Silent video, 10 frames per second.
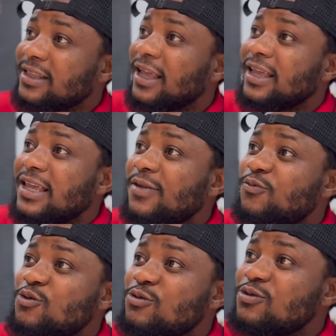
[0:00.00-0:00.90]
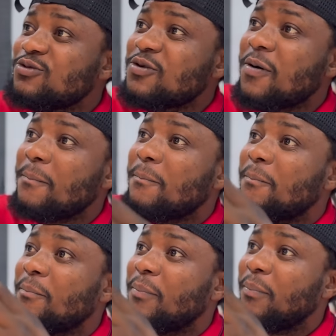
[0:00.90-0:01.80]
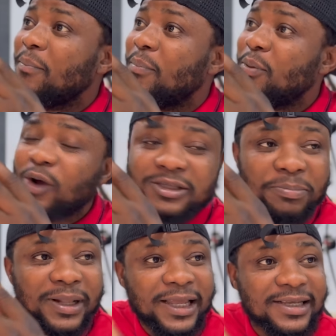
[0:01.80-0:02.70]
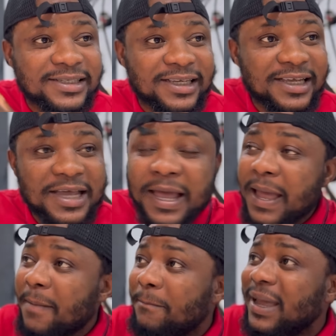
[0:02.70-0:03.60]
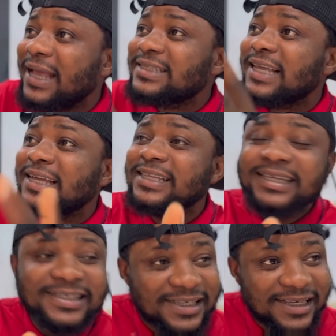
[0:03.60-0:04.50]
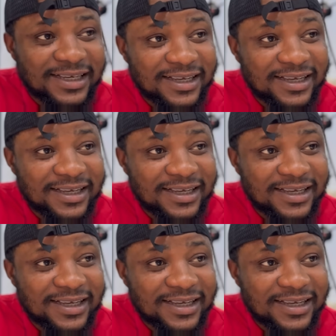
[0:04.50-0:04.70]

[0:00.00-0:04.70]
They even brought planes, painted it.